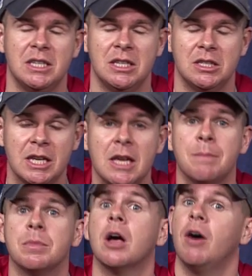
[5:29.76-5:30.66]

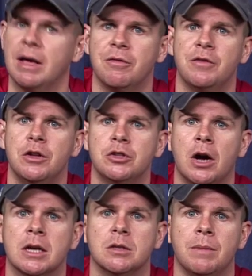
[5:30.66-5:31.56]
team, like Phil
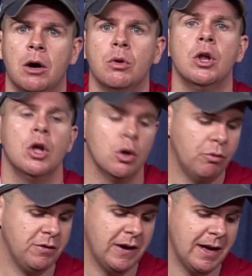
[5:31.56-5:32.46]
talked about,
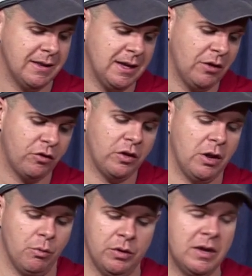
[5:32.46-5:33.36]
we've had the
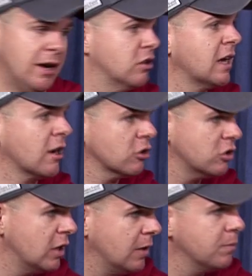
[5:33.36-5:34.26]
incident with Dennis
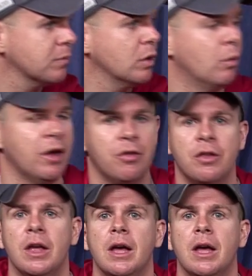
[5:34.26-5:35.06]
Eckersley, with